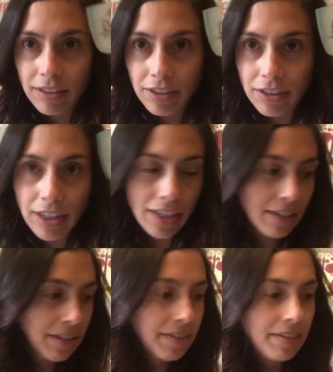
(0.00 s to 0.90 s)
Right there.
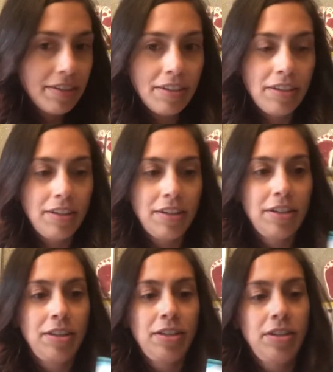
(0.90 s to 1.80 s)

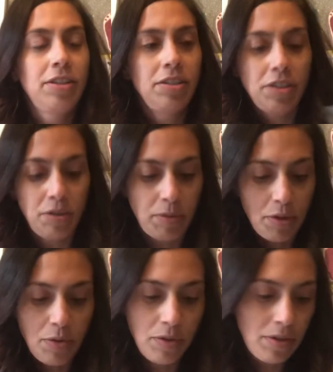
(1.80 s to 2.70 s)
Super
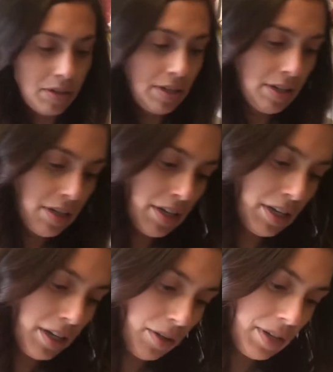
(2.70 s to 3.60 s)
cool. Gonna
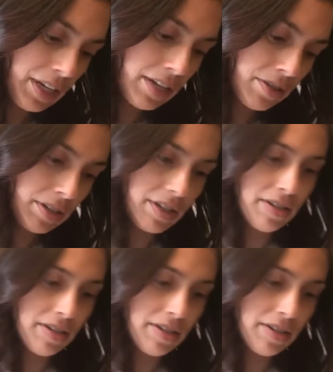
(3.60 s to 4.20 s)
glue it down.